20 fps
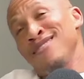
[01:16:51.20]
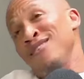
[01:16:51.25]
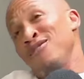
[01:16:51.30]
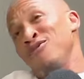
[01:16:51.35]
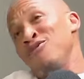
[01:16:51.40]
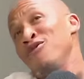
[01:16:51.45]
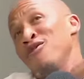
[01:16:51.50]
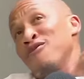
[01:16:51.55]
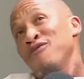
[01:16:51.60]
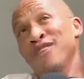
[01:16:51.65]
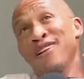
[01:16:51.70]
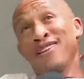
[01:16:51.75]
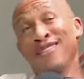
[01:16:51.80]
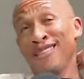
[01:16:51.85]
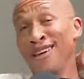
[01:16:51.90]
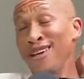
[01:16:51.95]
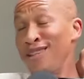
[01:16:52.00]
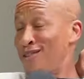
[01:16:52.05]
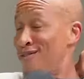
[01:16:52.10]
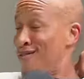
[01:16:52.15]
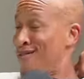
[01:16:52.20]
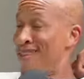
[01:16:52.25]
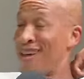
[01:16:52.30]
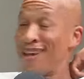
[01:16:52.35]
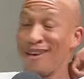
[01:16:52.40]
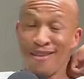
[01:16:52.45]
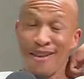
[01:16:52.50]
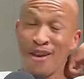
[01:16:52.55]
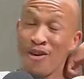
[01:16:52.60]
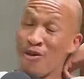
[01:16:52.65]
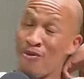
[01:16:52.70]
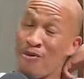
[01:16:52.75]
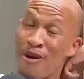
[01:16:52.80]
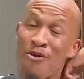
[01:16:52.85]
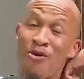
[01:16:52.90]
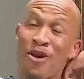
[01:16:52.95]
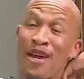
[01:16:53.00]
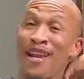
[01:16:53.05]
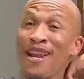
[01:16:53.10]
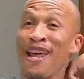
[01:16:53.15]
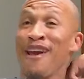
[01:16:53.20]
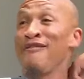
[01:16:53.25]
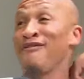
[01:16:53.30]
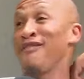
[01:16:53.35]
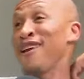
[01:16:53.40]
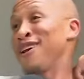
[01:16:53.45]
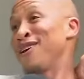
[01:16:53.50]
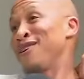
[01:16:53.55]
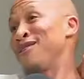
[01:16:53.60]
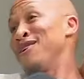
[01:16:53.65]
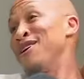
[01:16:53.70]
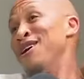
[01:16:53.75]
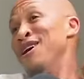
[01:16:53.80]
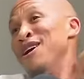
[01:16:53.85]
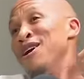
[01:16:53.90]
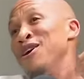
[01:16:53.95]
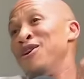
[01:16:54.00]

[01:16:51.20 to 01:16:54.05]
would like thanks. Thank thank you, bro. We can have like the